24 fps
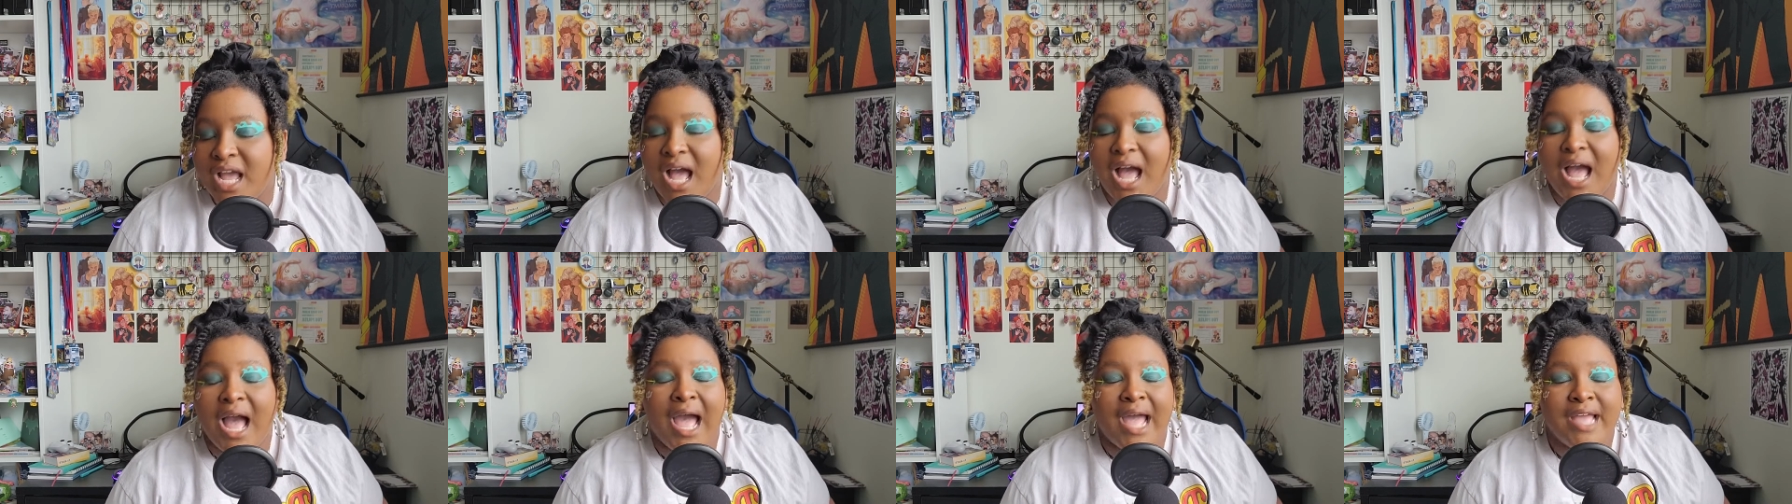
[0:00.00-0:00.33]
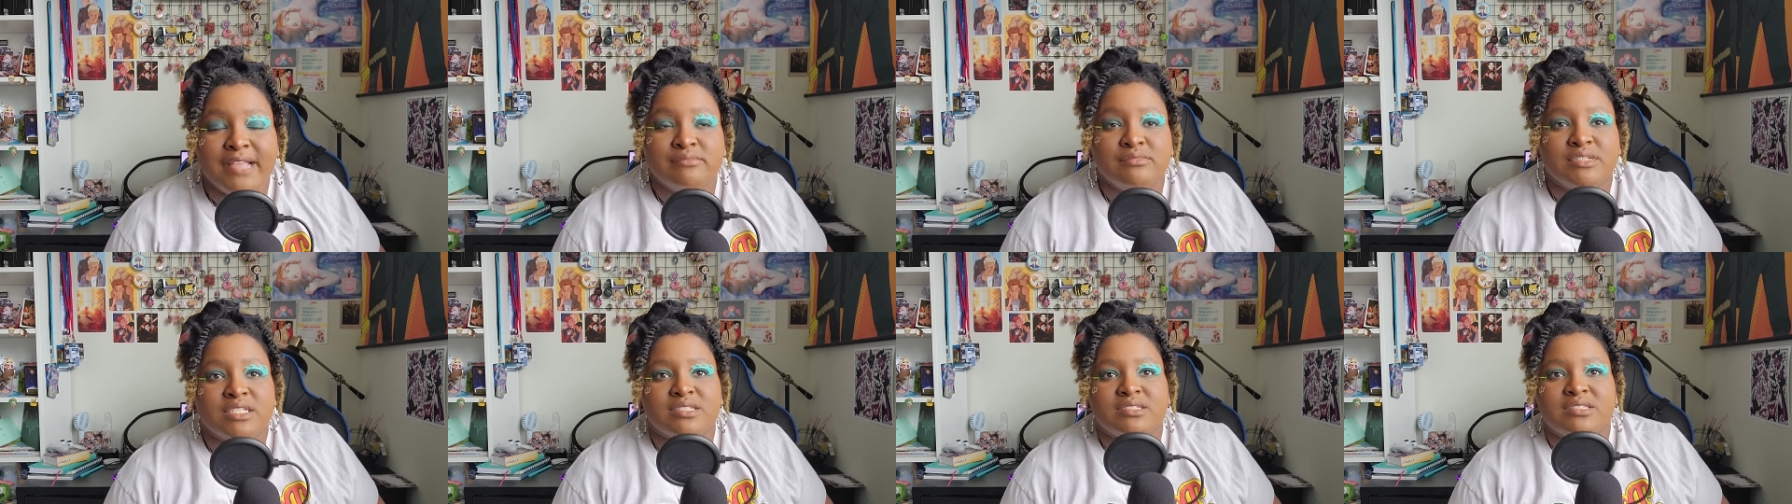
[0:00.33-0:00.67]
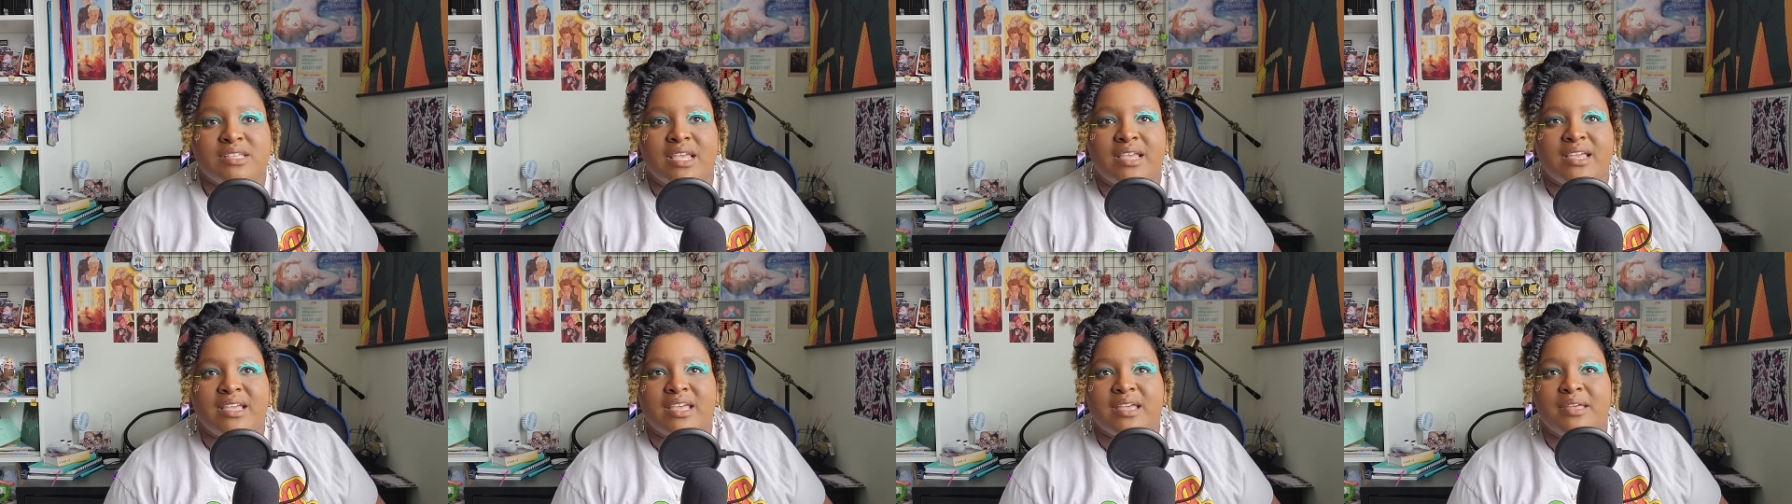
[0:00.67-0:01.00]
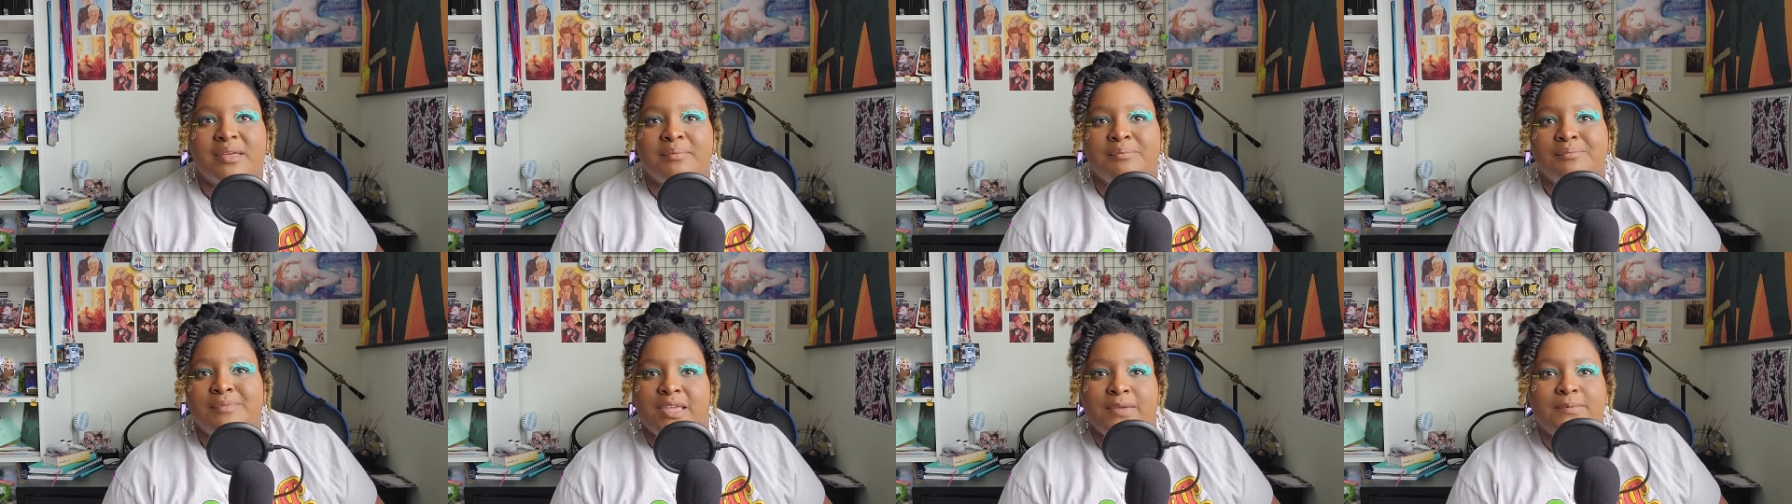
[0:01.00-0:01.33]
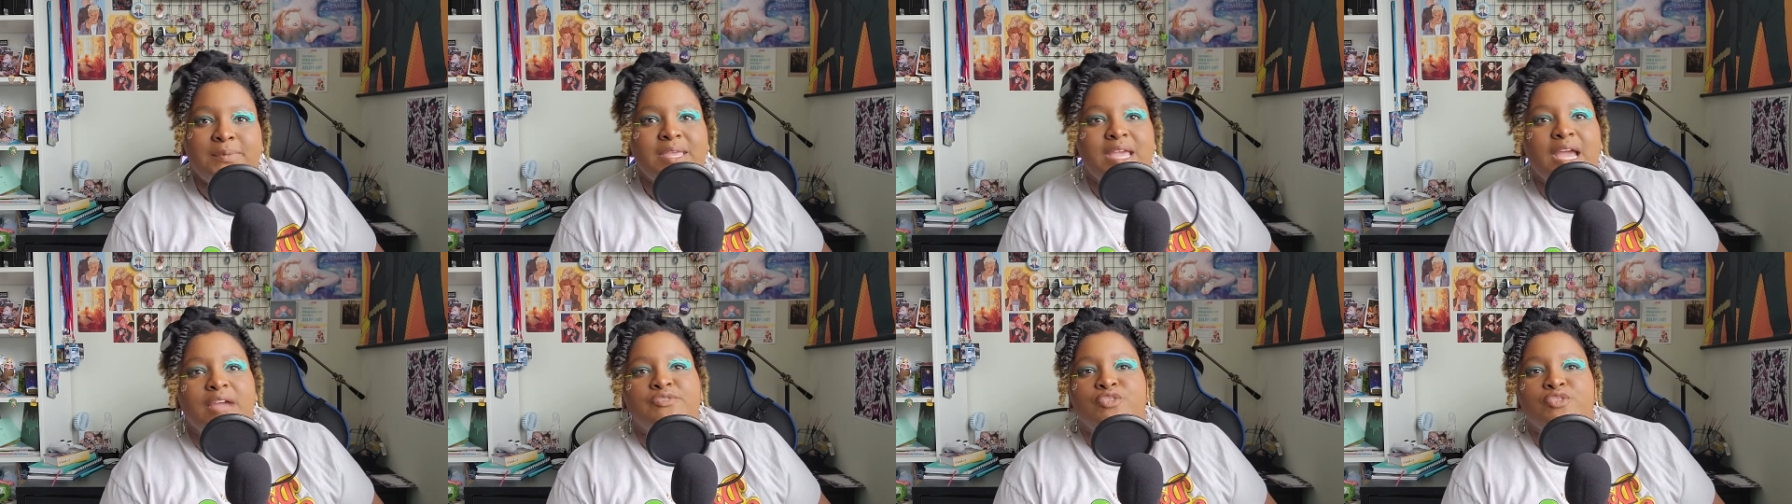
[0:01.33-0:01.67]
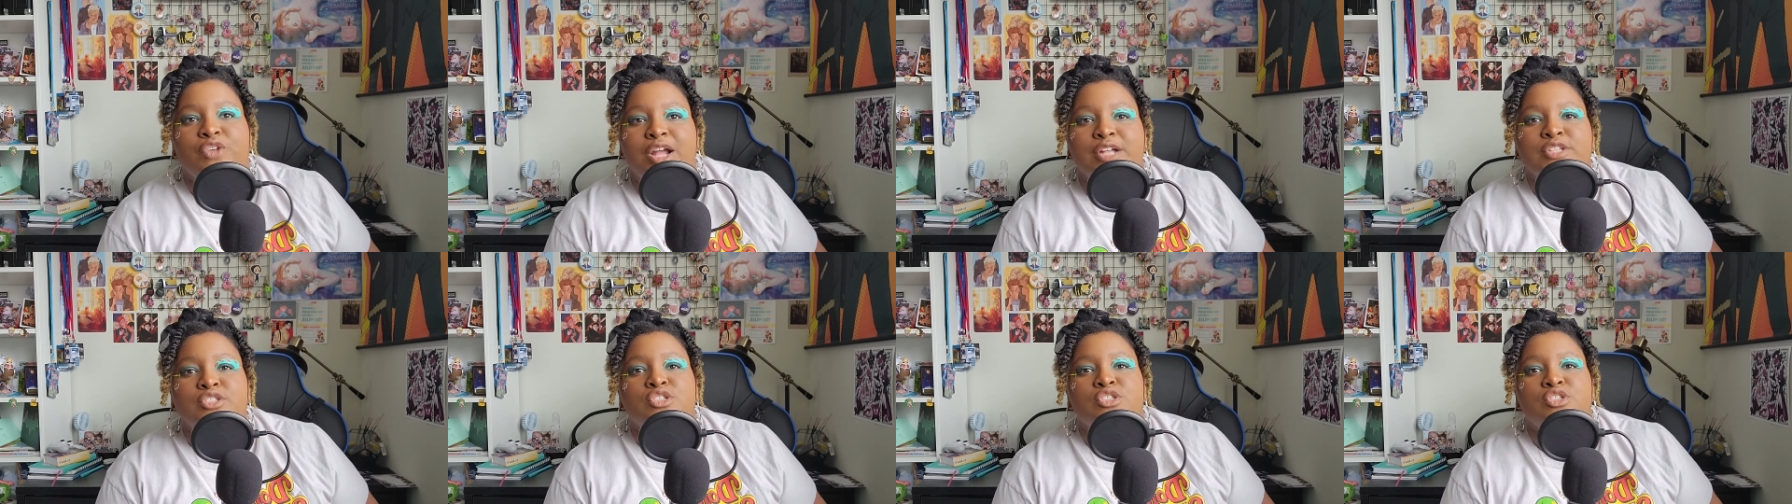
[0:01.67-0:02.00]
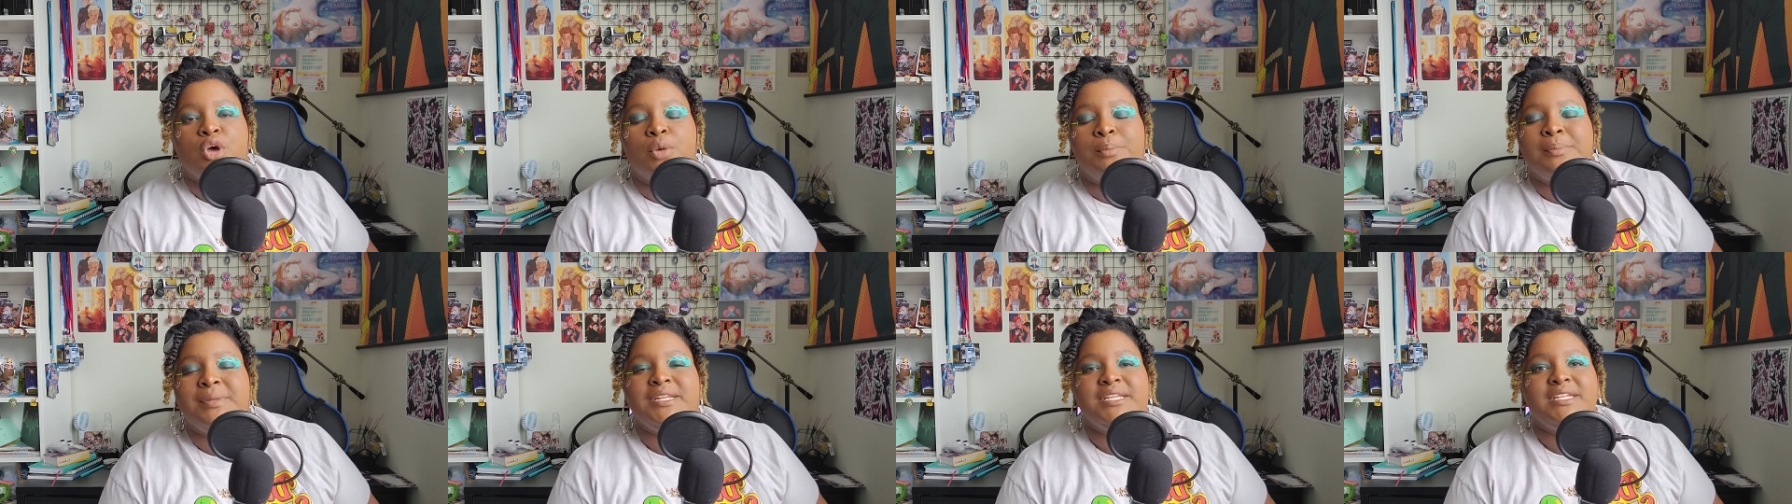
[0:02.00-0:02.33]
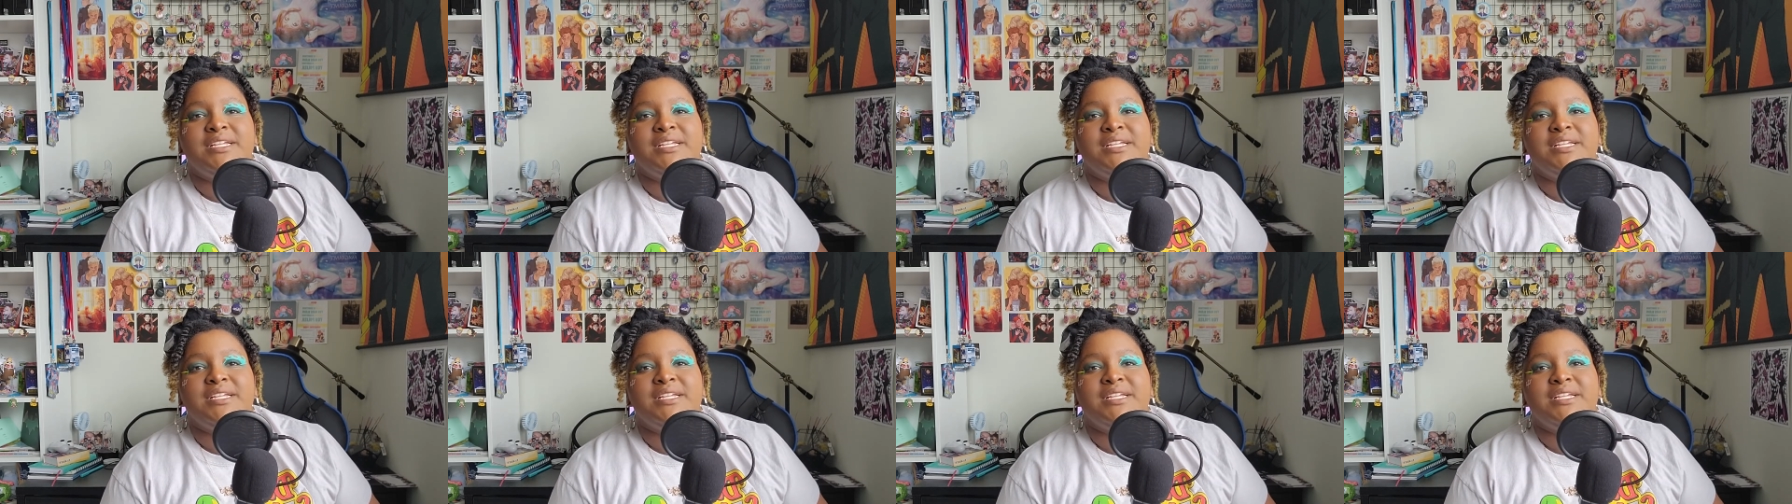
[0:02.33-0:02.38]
I just like, maybe I've read so many